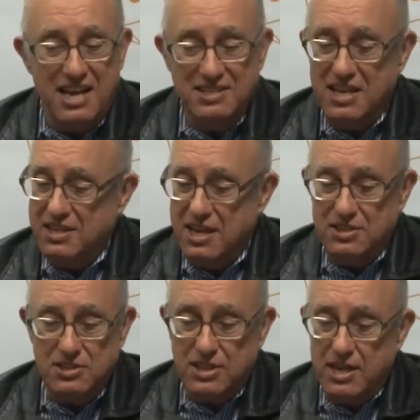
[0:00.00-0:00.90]
and they and
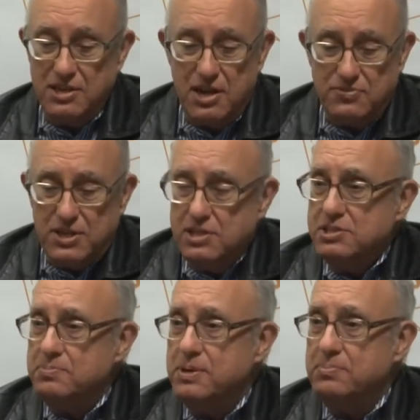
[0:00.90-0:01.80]
they're laying off tons
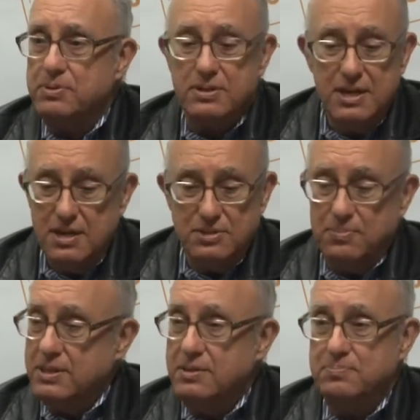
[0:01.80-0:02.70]
of people,
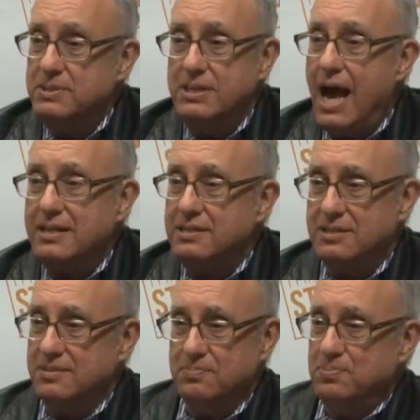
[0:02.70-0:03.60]
but but not
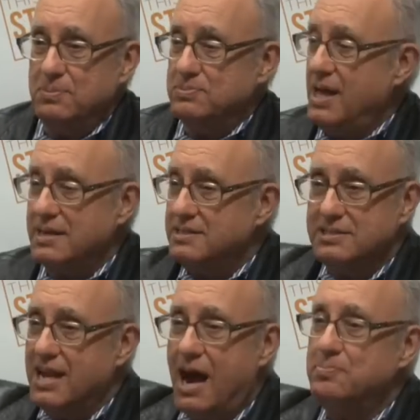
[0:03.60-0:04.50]
people not at the
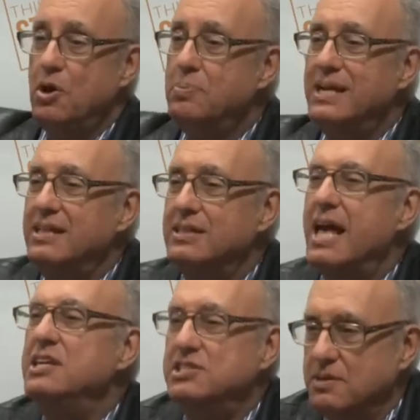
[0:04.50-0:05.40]
top. Nobody
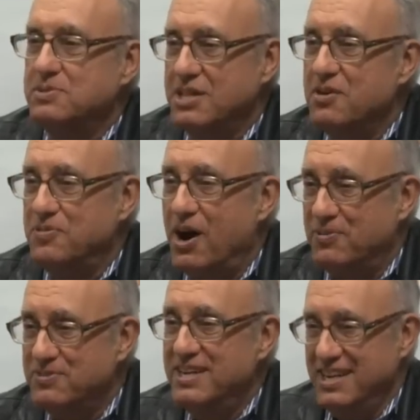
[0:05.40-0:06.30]
lays themselves
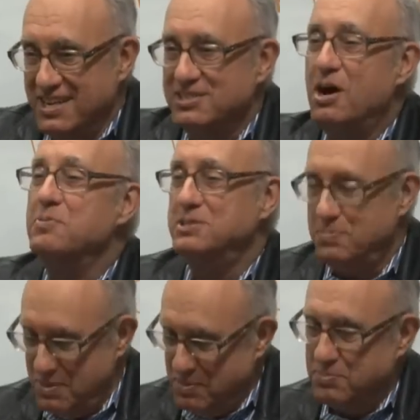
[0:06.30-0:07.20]
off. No, it is always the
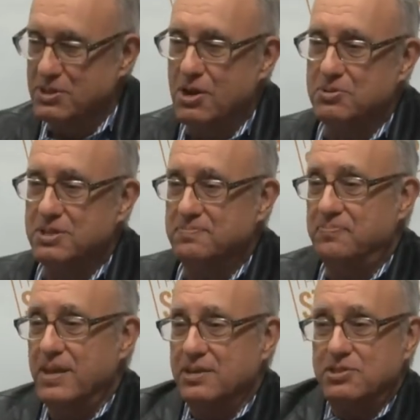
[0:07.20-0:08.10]
people below them.
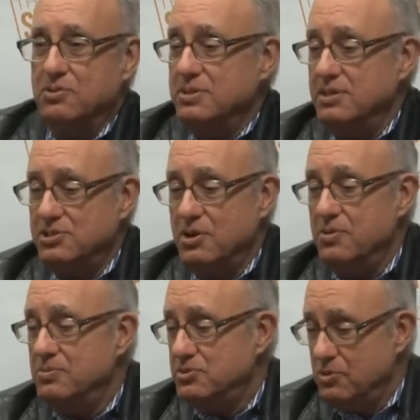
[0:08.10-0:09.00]
So, yeah.
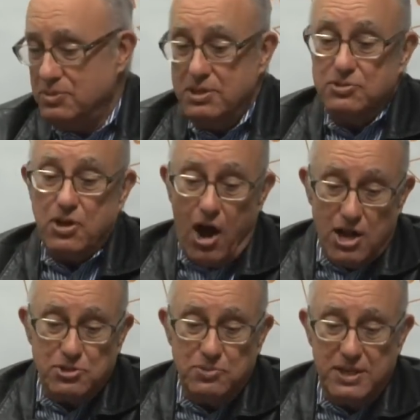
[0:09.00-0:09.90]
so, so leaders
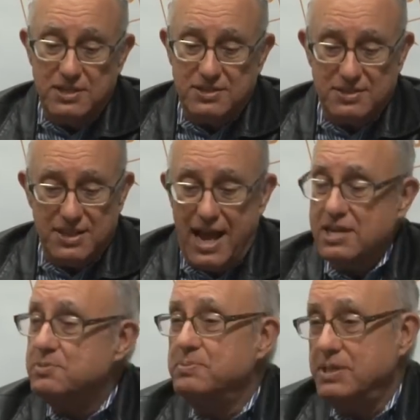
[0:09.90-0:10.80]
ought to eat
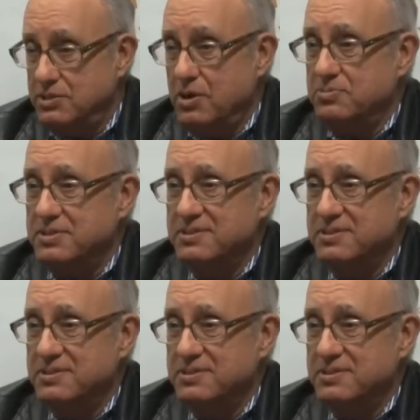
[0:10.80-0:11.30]
last, but they don't.